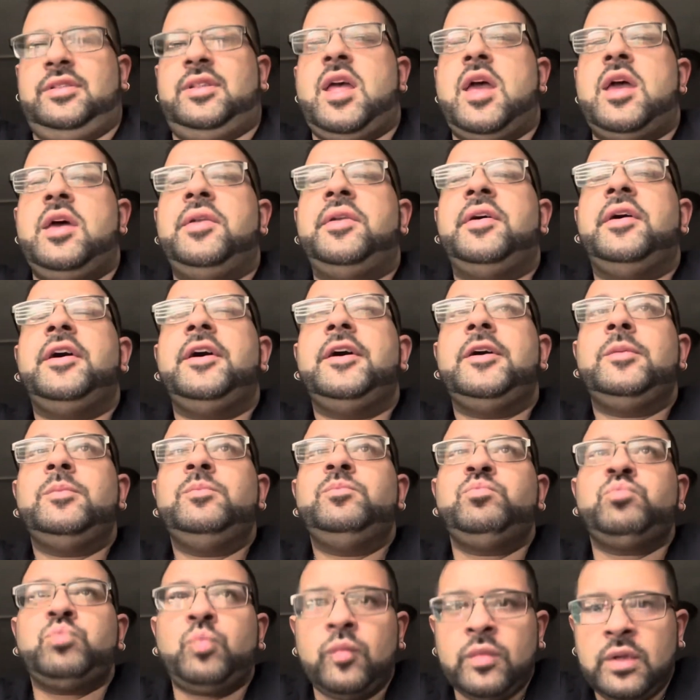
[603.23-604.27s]
than,
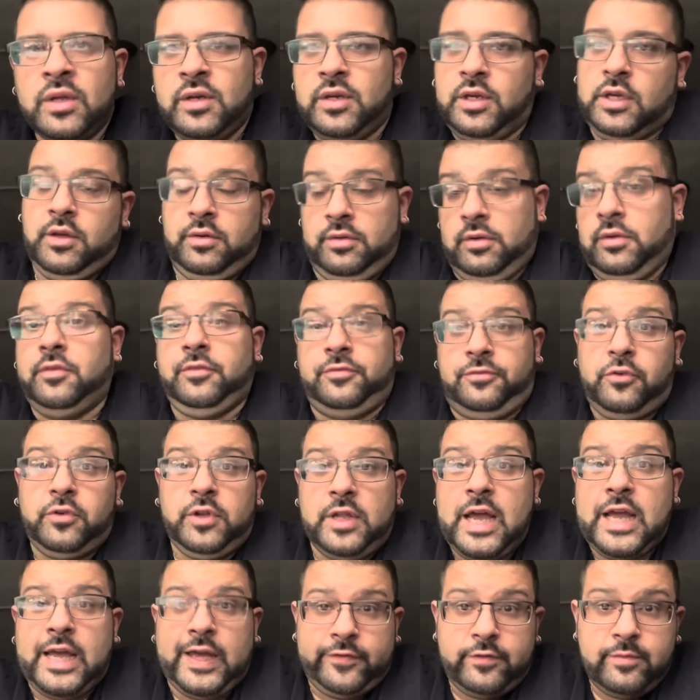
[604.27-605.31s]
for
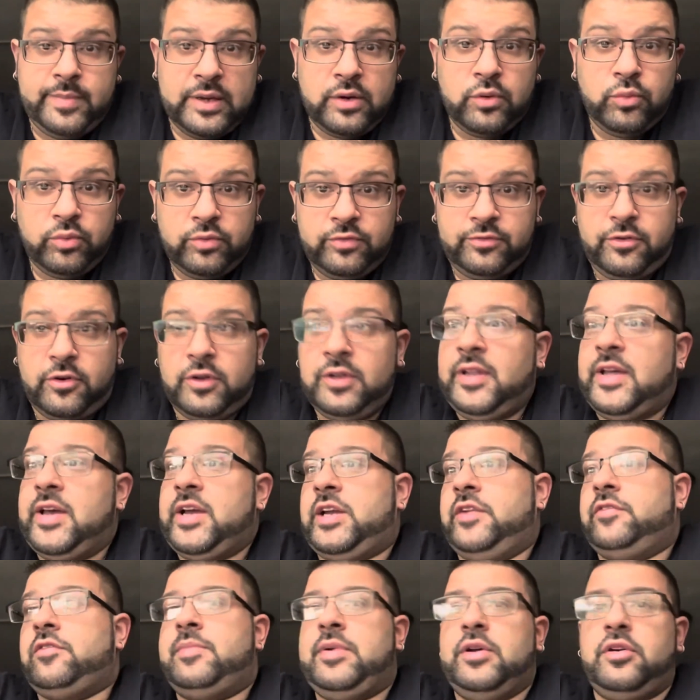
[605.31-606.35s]
lack of
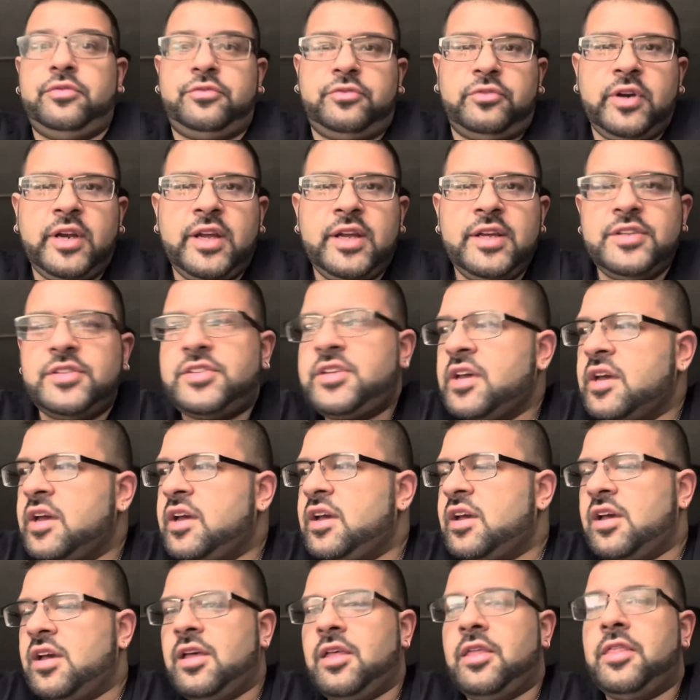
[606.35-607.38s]
a better phrase,
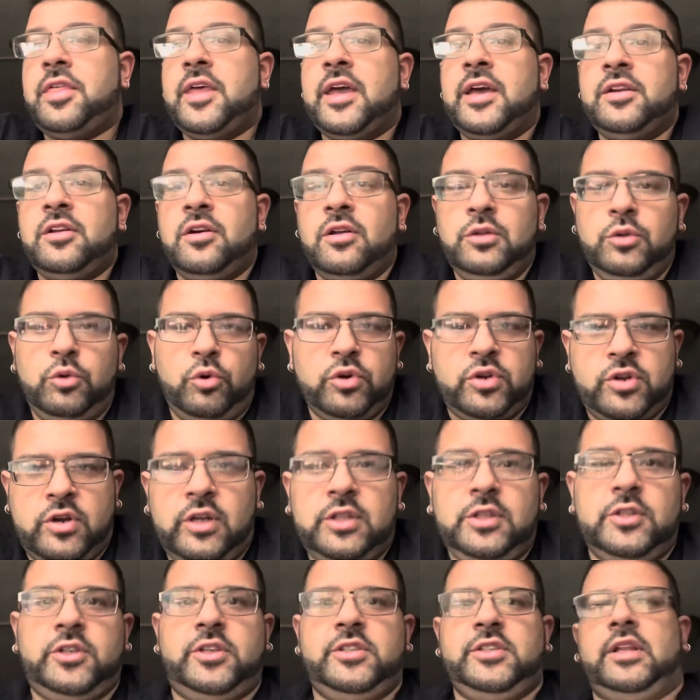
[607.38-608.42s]
than Lord
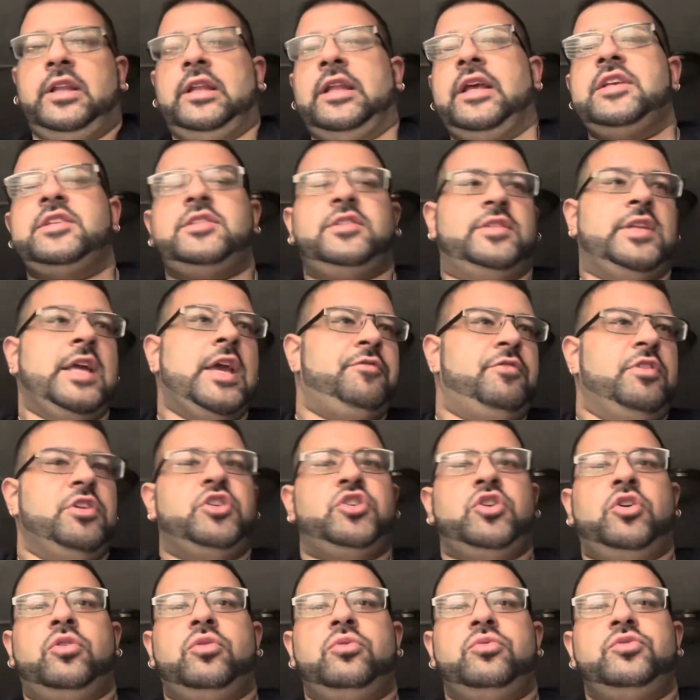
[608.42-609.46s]
Cutler, because at least Davy
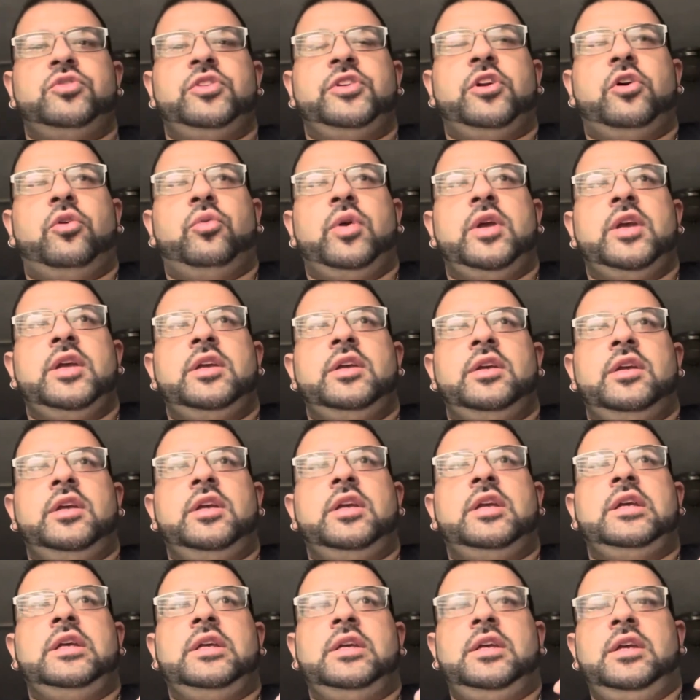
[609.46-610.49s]
Jones, you know,
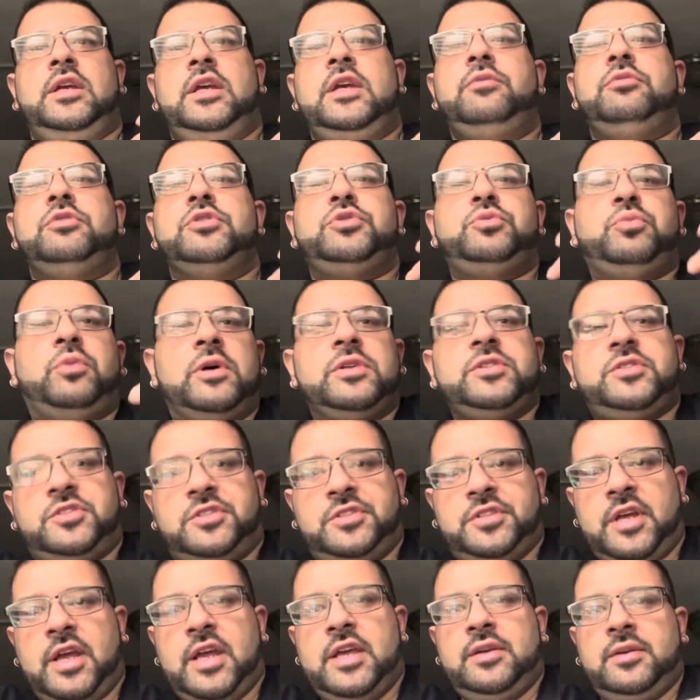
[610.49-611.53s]
he was
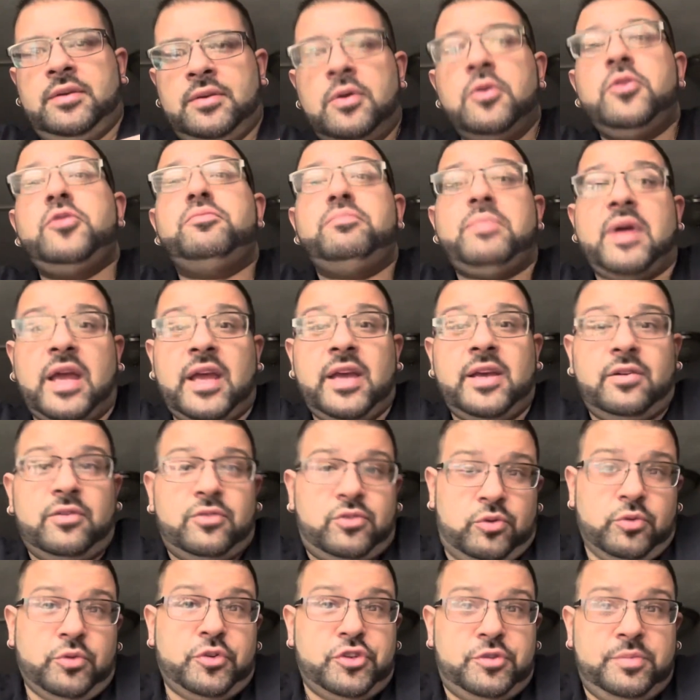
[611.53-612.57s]
once a good man,
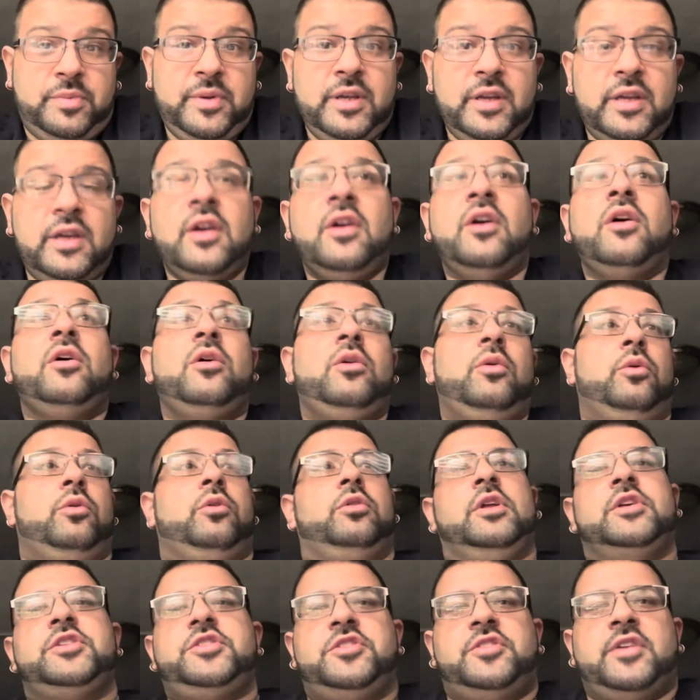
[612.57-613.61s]
so to speak, or
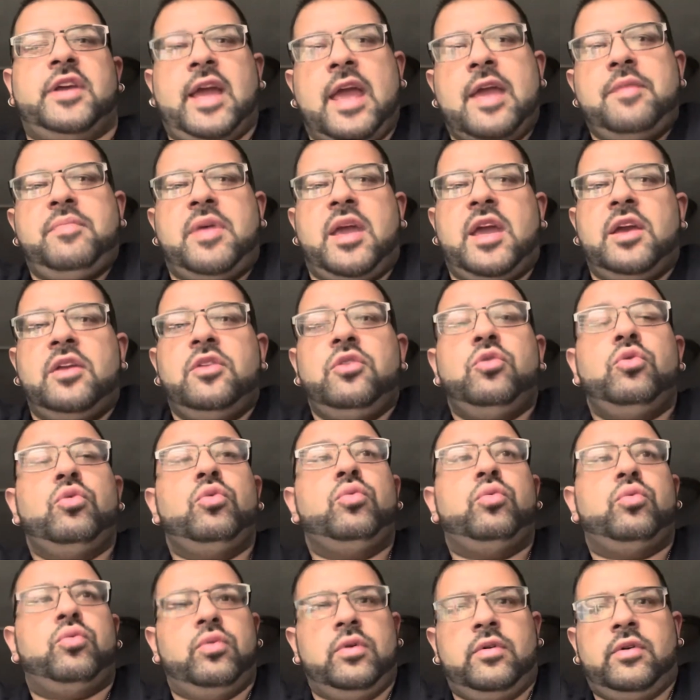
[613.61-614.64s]
let's say a man who
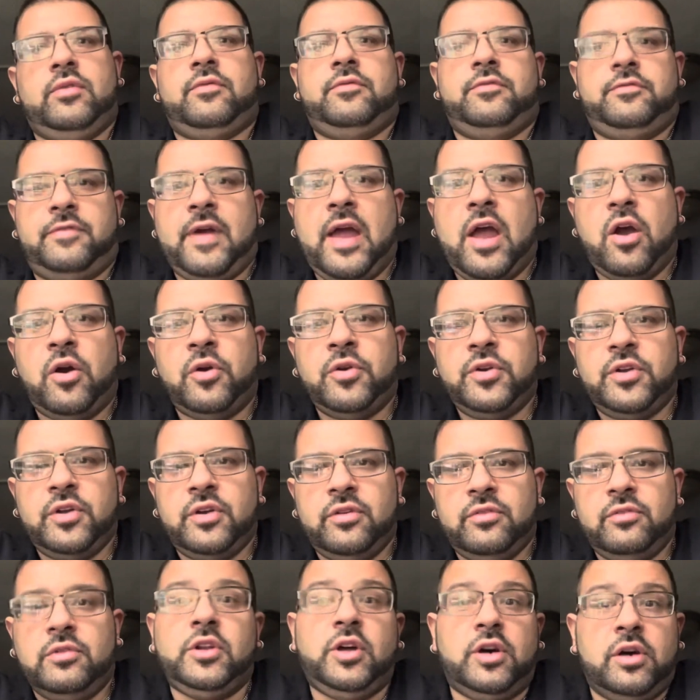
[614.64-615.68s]
found
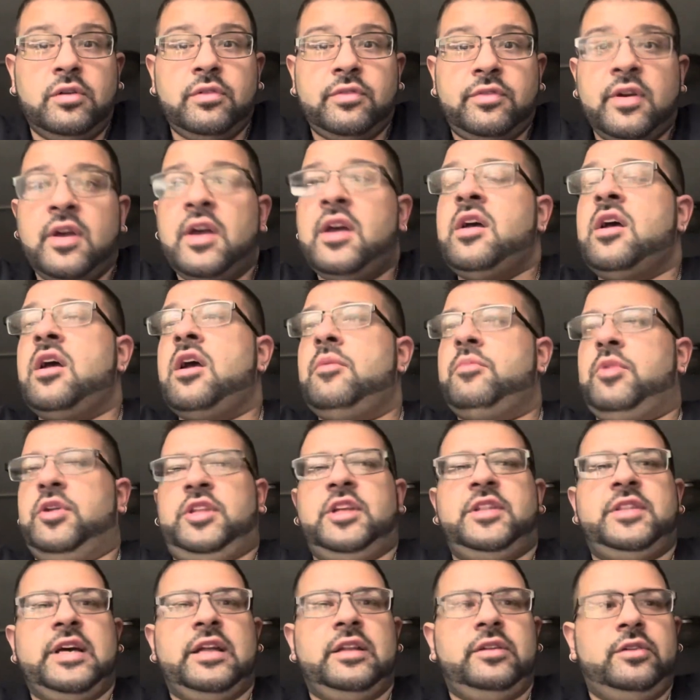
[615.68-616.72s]
love, but
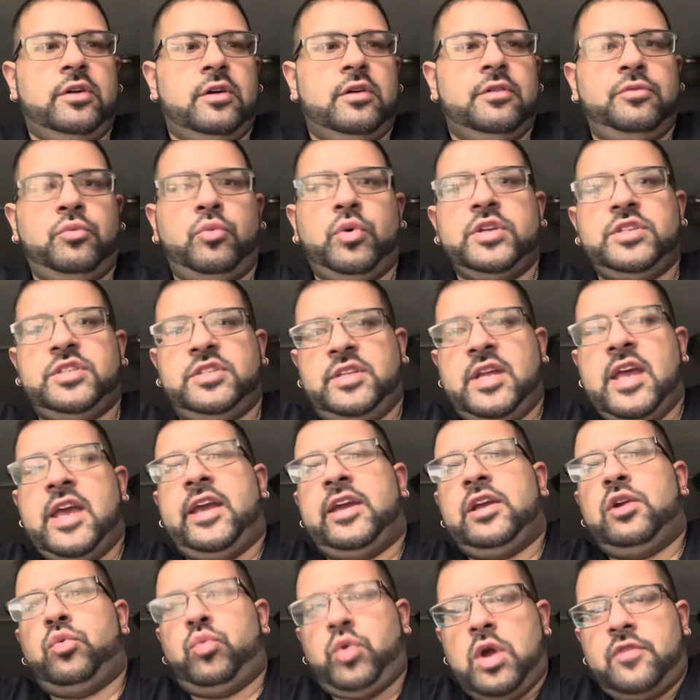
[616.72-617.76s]
then that love was
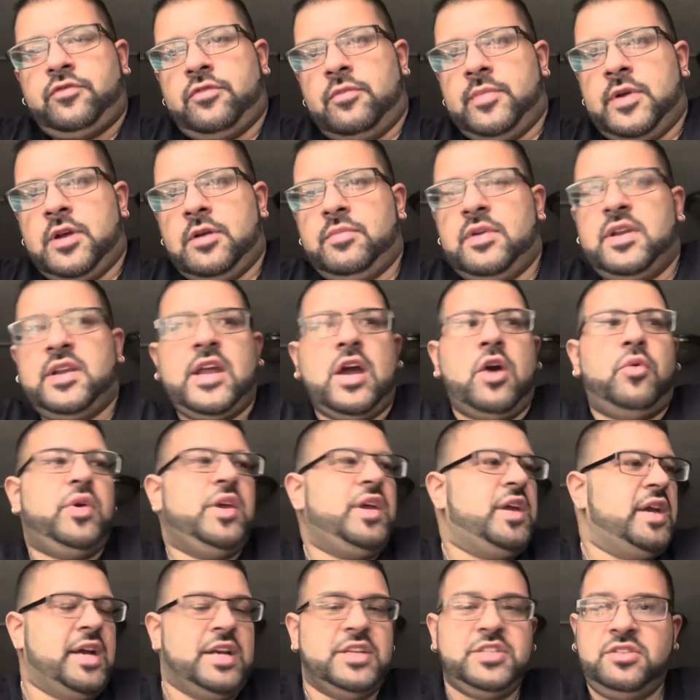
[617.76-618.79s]
taken away from him, and now he
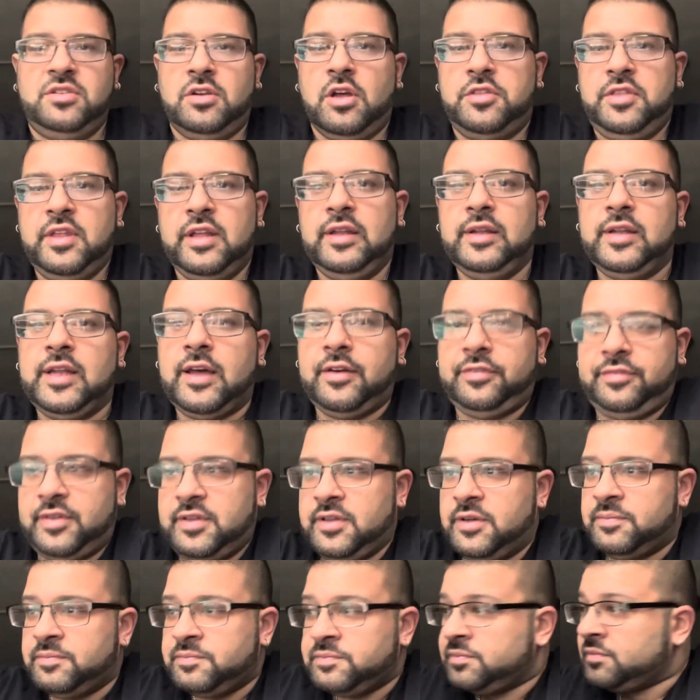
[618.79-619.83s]
has nothing left
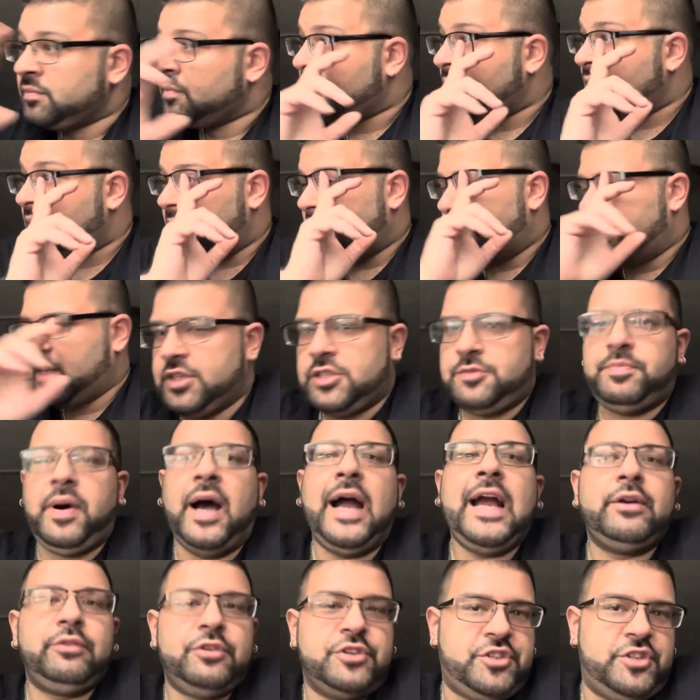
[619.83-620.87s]
but
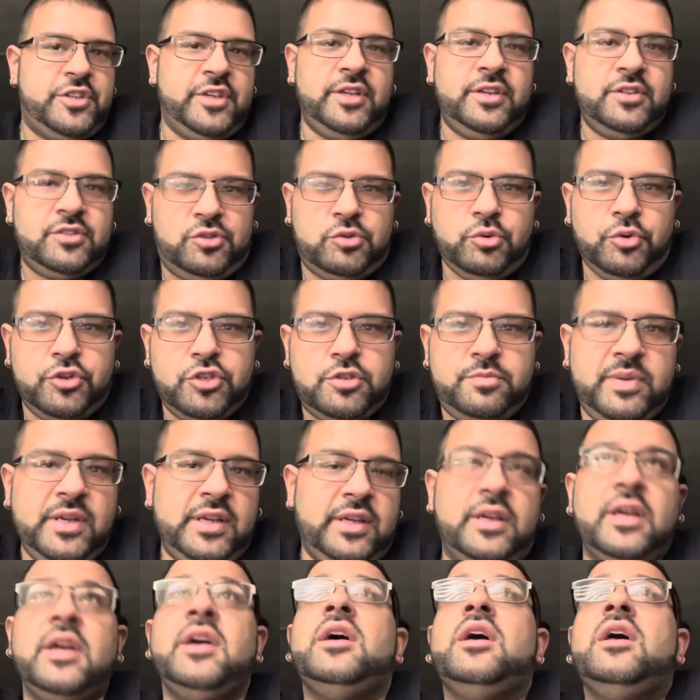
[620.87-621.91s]
piracy, so to speak.